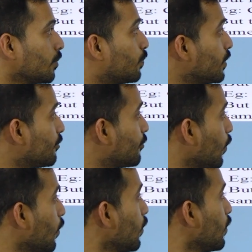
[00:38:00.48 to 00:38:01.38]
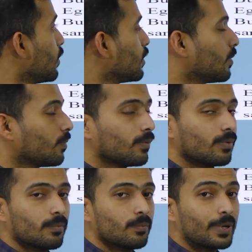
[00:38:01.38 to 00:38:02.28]
before
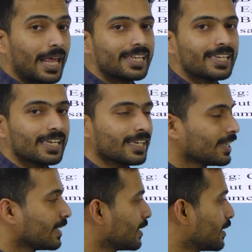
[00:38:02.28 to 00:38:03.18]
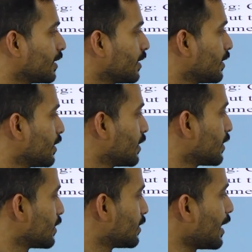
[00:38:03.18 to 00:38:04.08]
breaking?
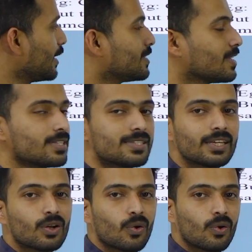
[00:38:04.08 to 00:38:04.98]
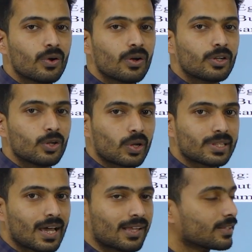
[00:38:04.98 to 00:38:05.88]
That is 0, no
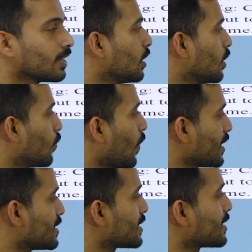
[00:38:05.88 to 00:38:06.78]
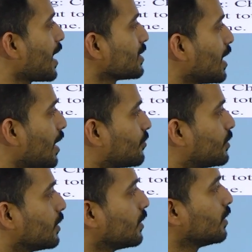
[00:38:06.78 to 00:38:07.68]
charge. What is the charge
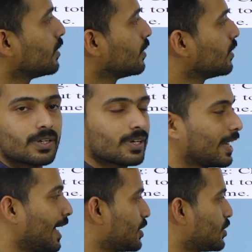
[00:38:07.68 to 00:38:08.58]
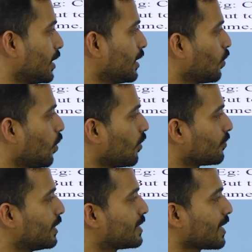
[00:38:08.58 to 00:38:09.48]
after creation
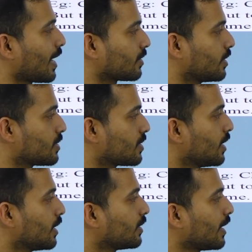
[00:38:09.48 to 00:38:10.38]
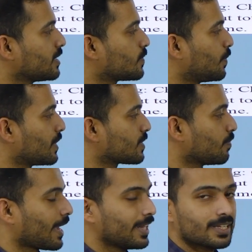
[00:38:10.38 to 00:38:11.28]
of these charges? That is plus
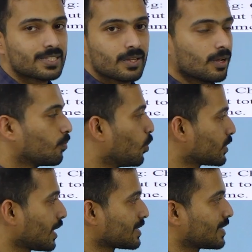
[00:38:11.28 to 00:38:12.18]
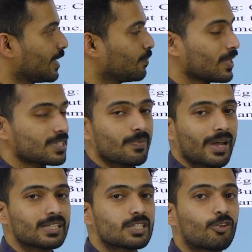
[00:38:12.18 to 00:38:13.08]
minus. Both are same, plus
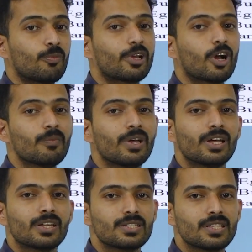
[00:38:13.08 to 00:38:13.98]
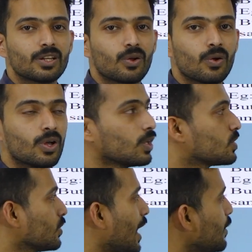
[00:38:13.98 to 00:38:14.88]
minus, it will become 0.
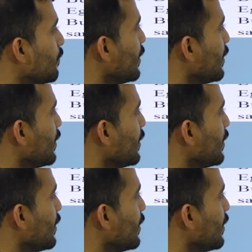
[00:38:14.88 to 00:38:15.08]
So that